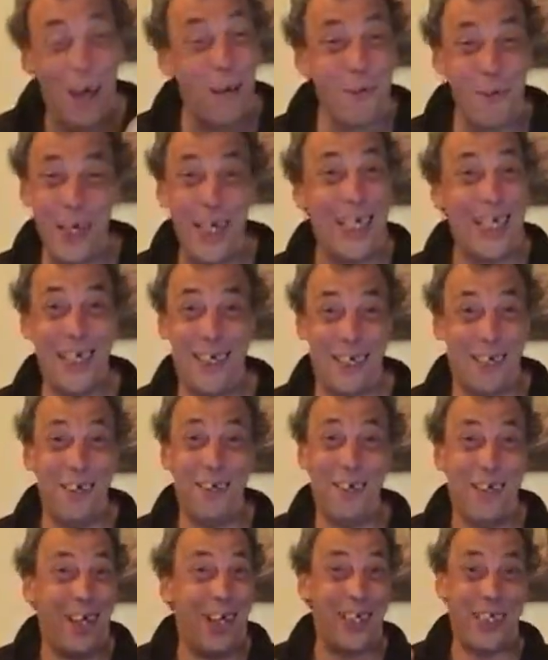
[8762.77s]
really
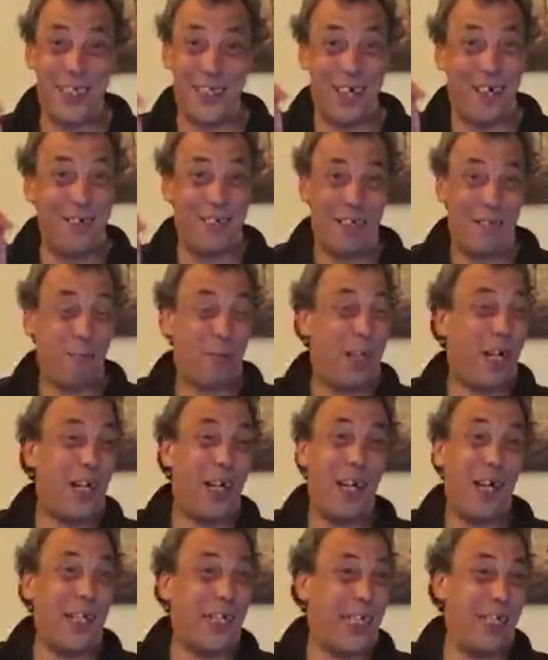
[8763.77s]
do like Joseph and I
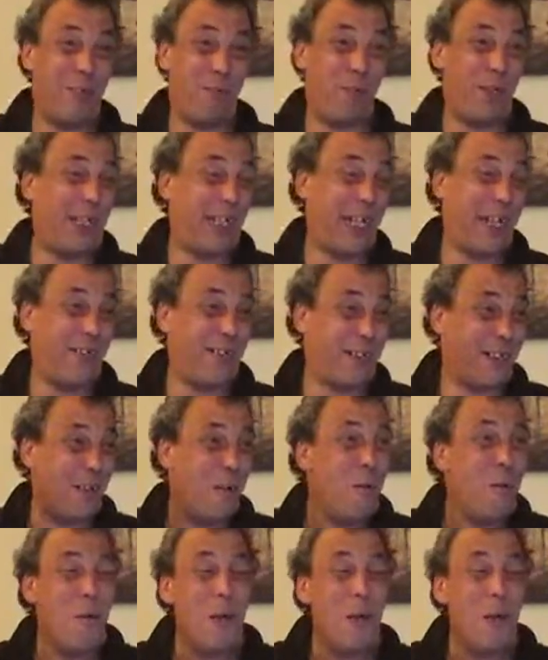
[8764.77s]
like his videos.